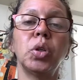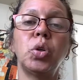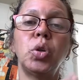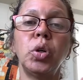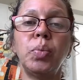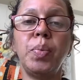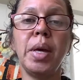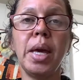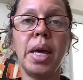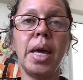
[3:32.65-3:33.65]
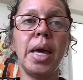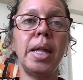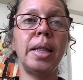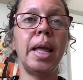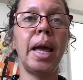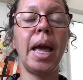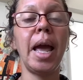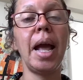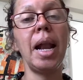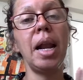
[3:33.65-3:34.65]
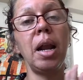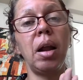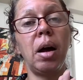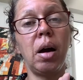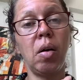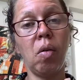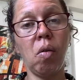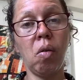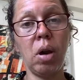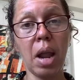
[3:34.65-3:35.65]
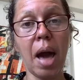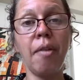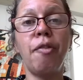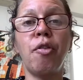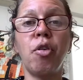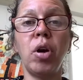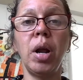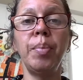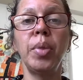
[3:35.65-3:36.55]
could be in the el or la form,